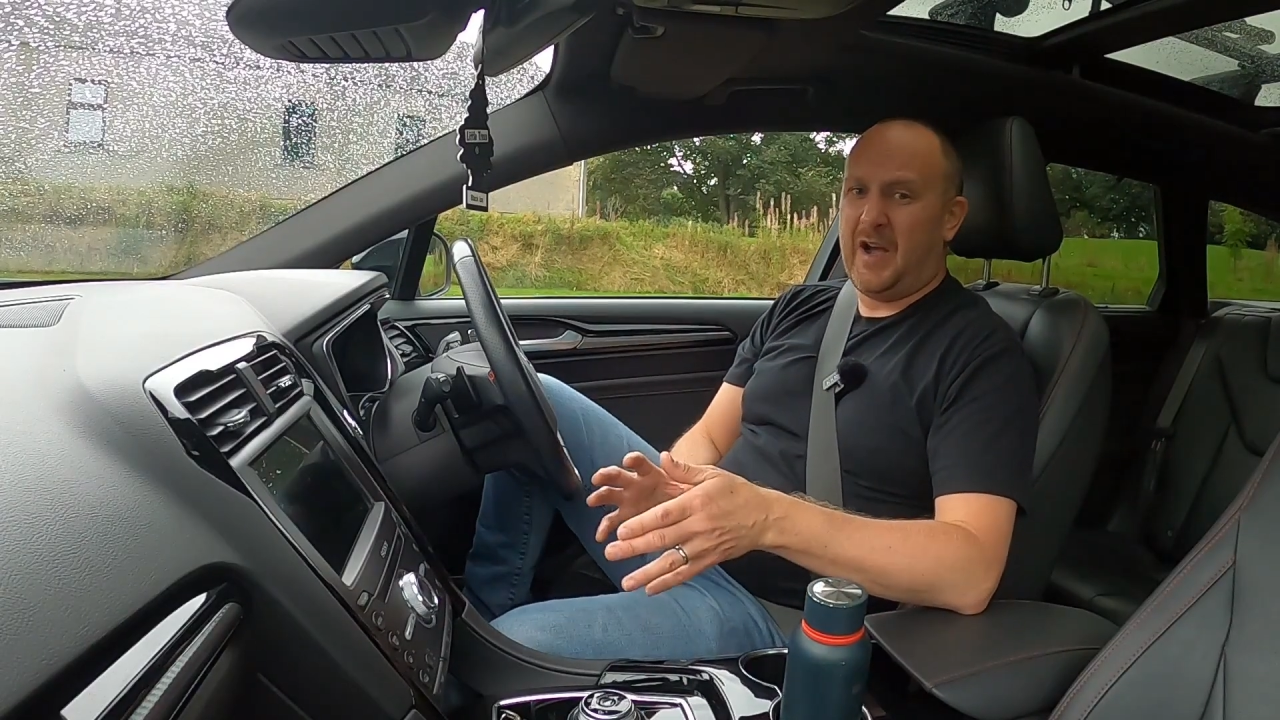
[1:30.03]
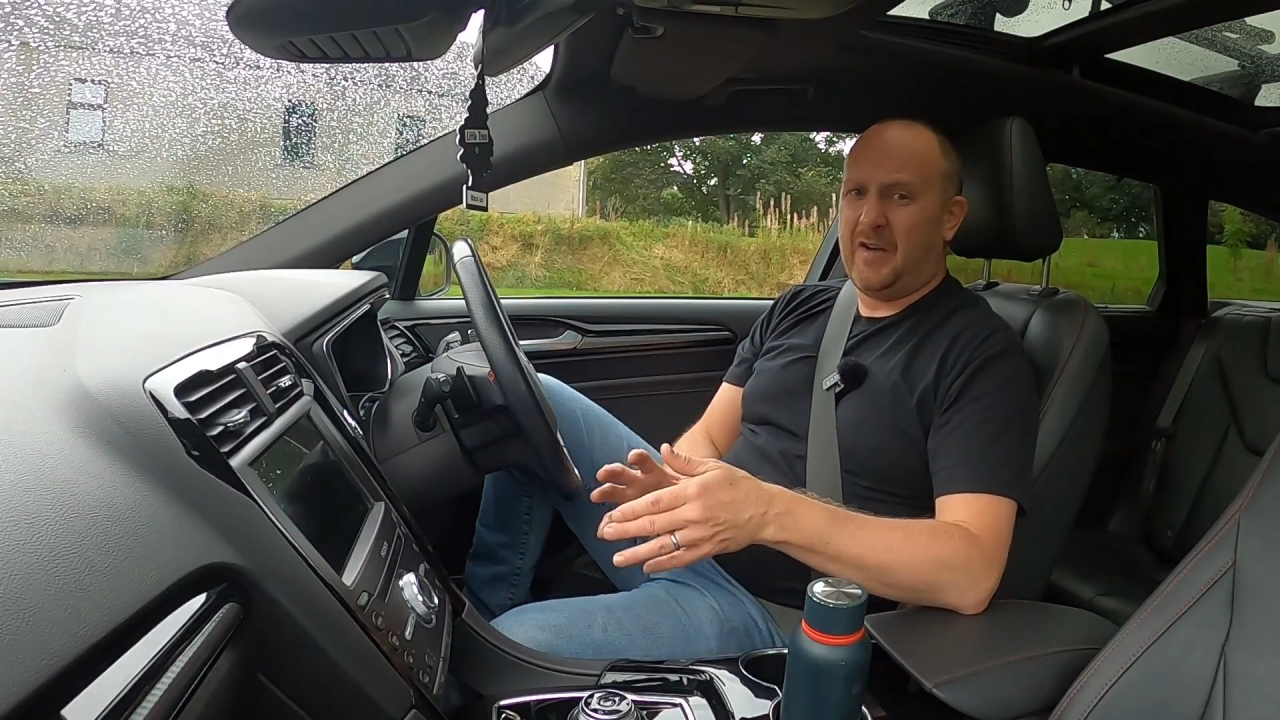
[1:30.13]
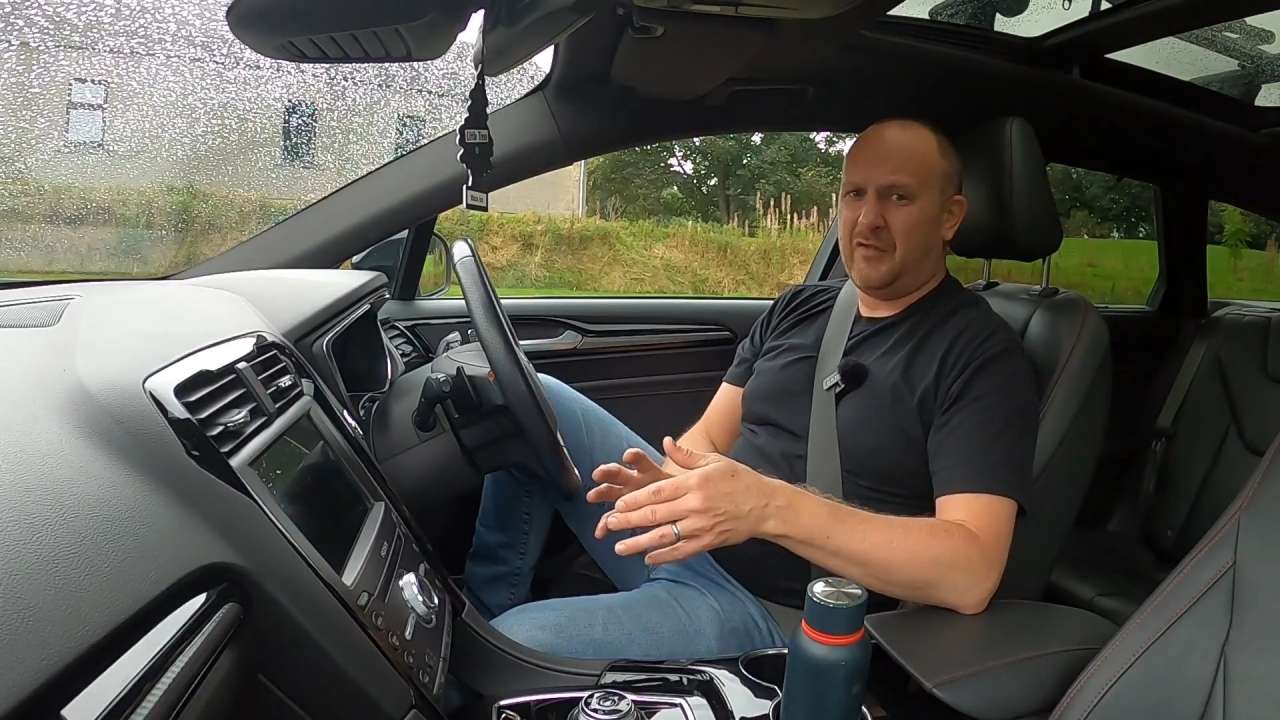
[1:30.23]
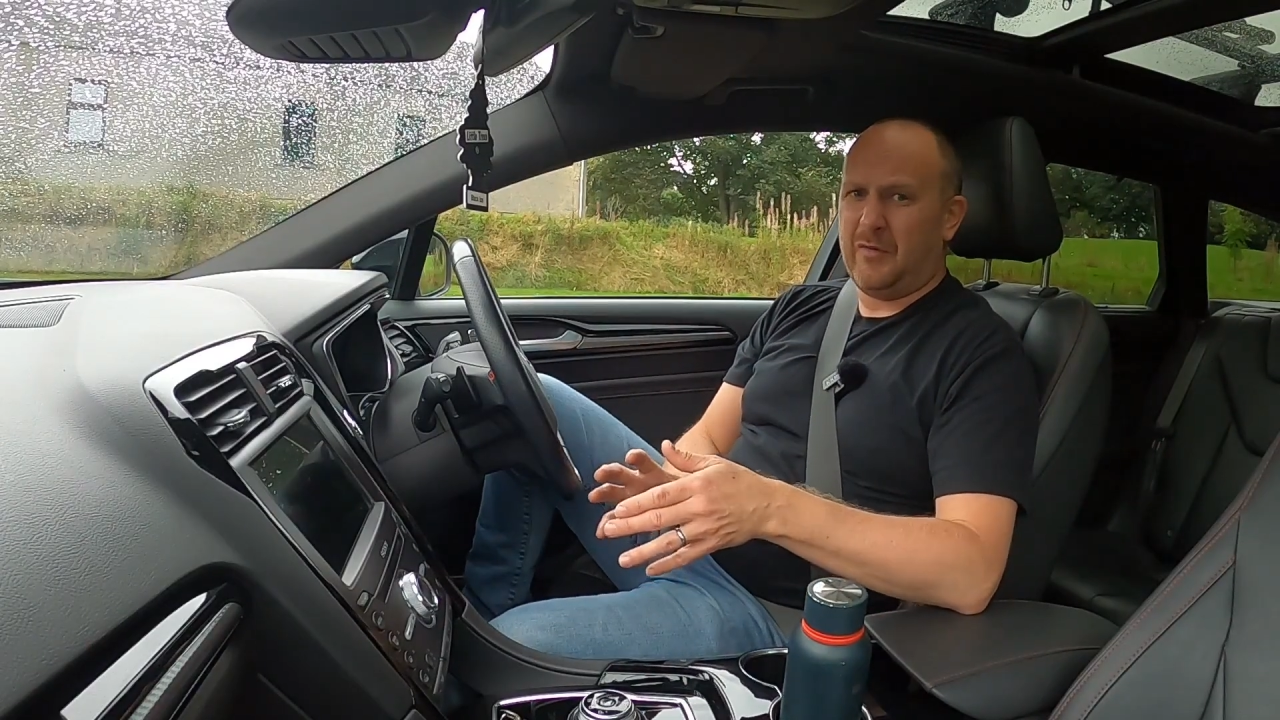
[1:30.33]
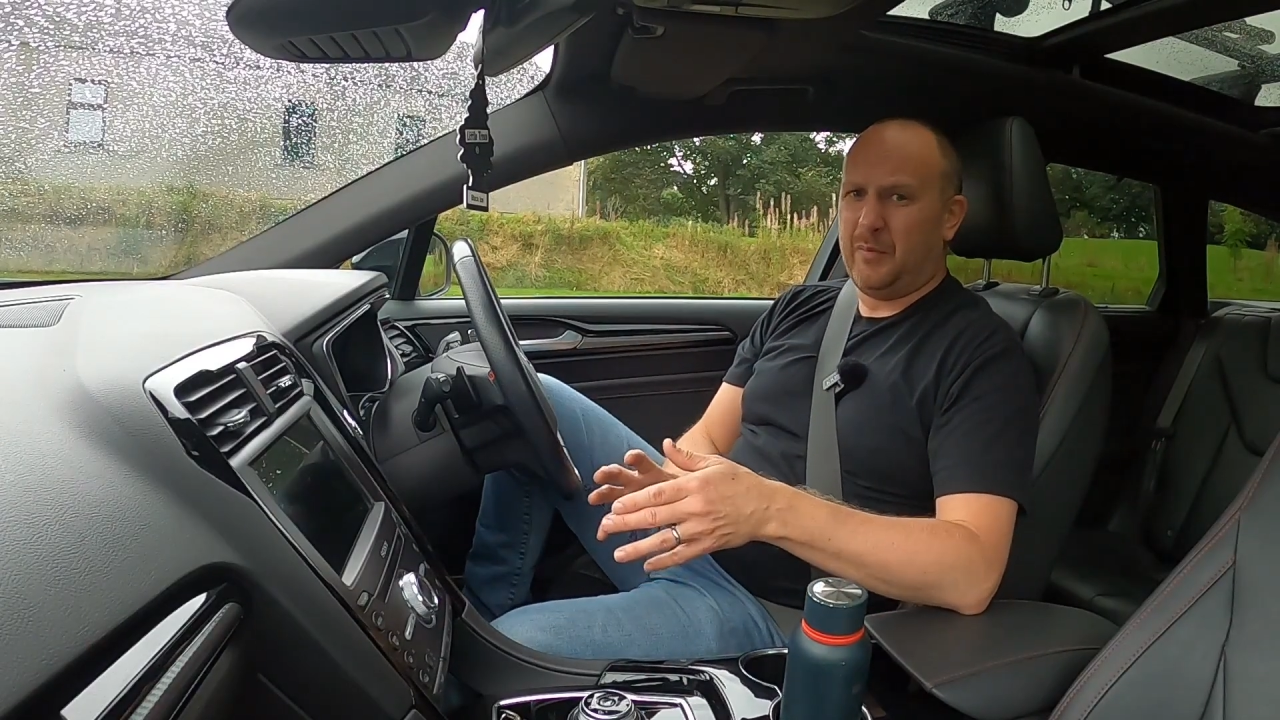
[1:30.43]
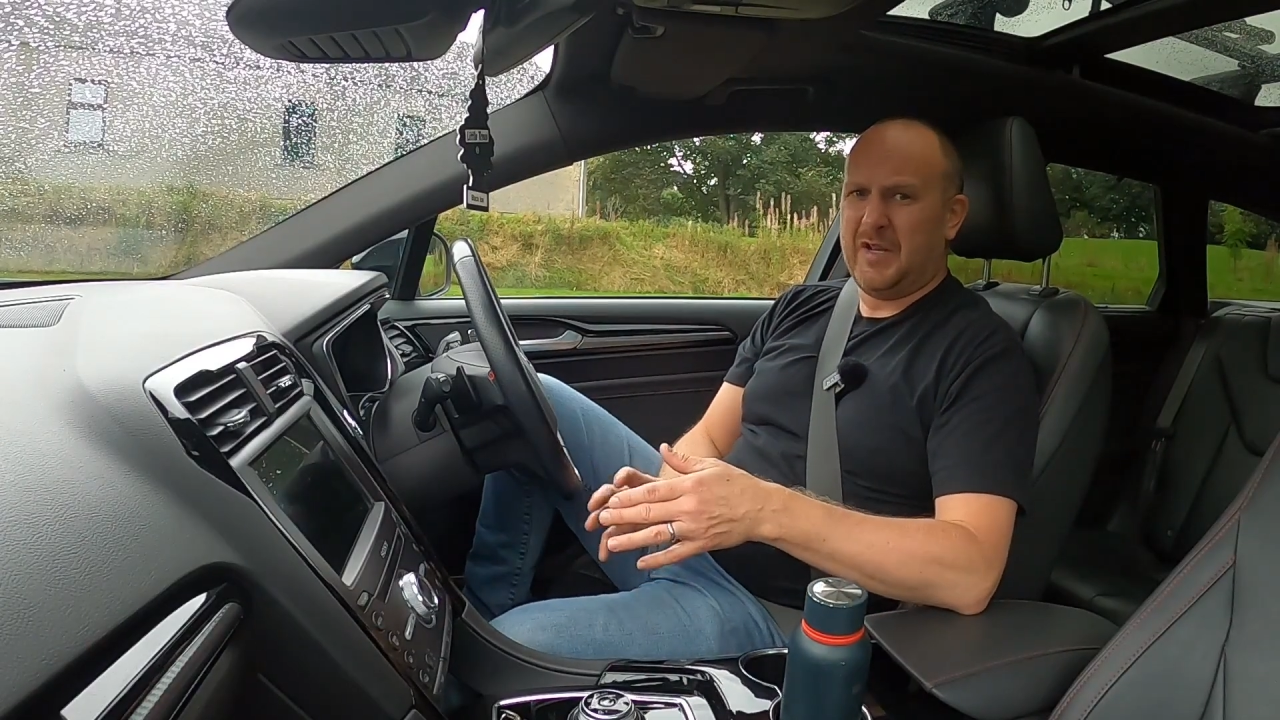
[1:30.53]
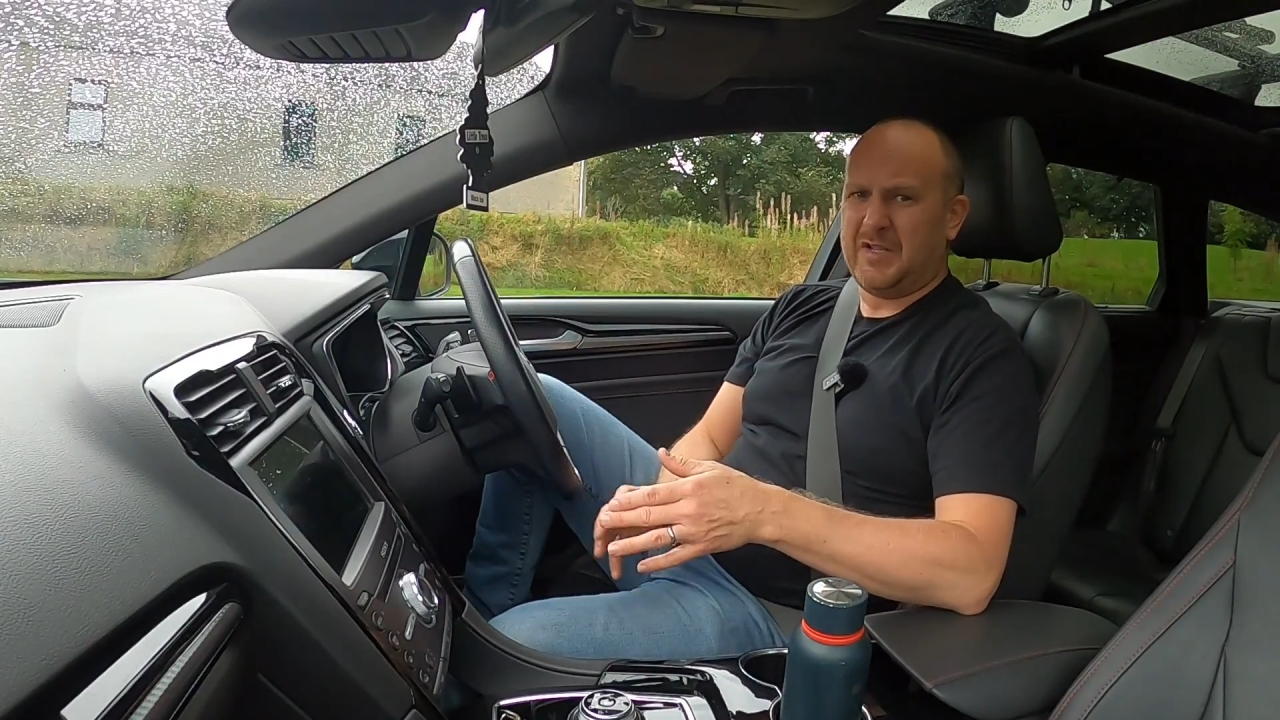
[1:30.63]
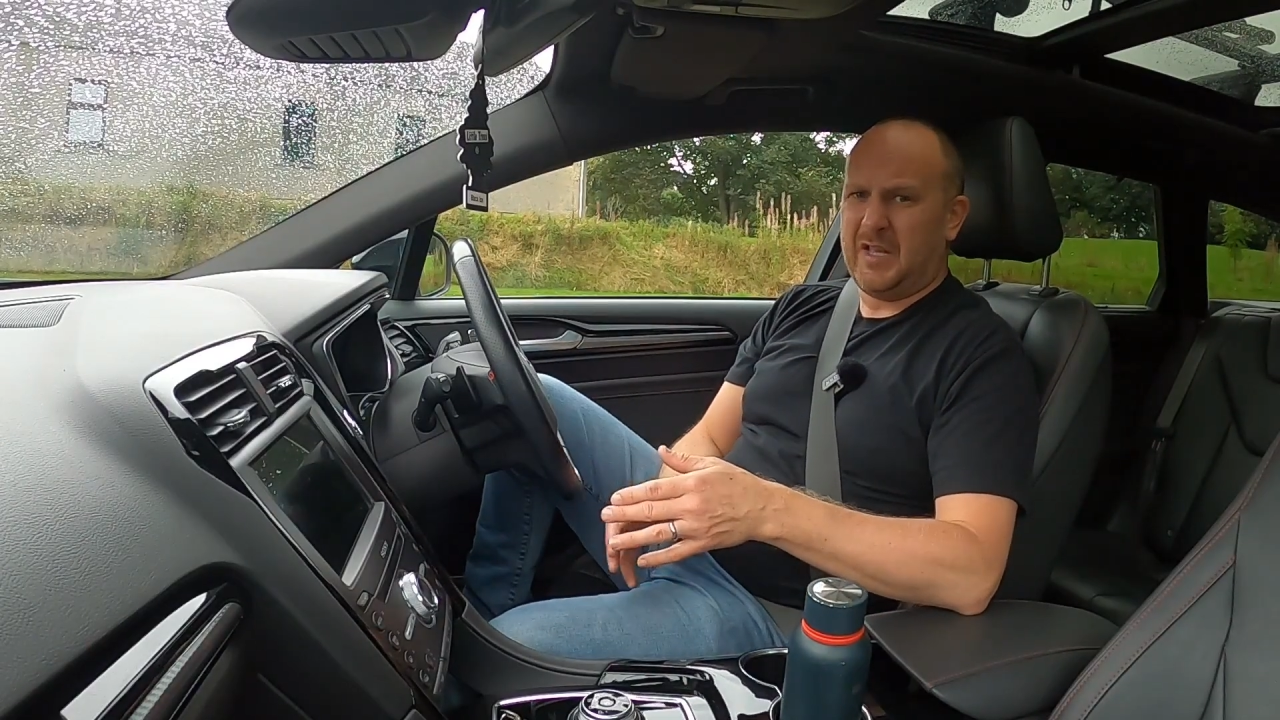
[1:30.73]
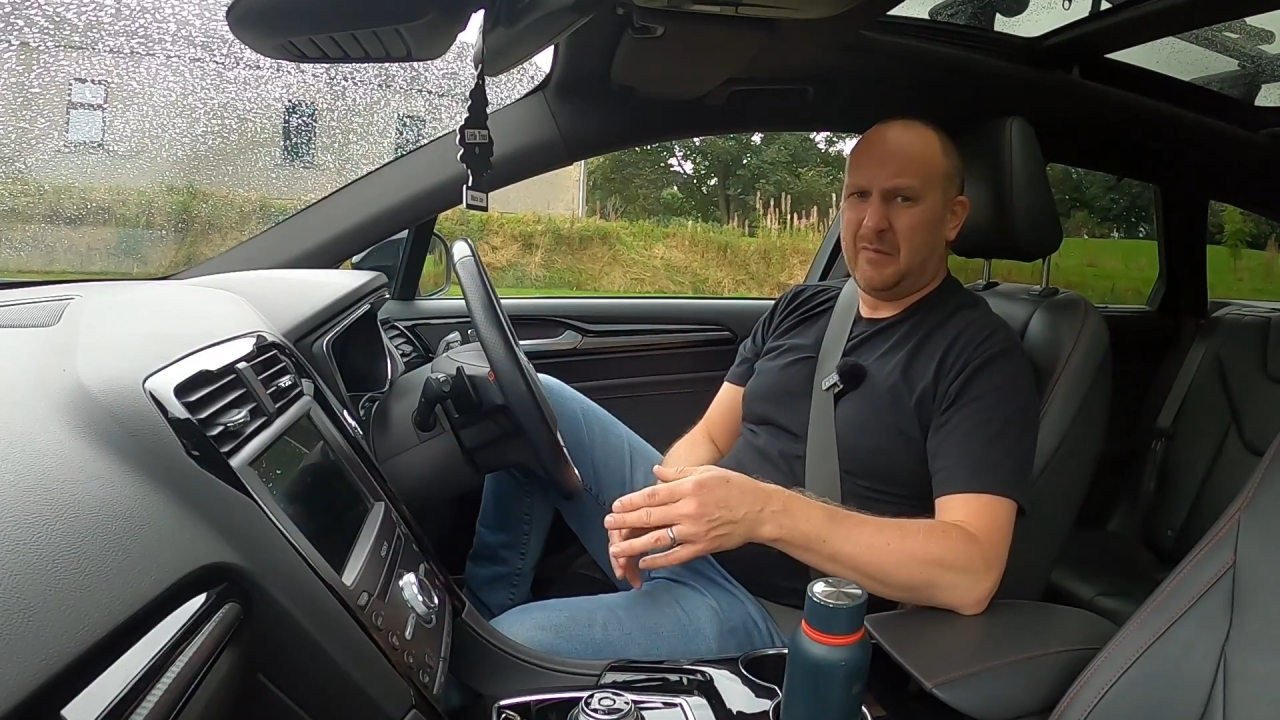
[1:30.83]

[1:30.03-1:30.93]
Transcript: and they're replacing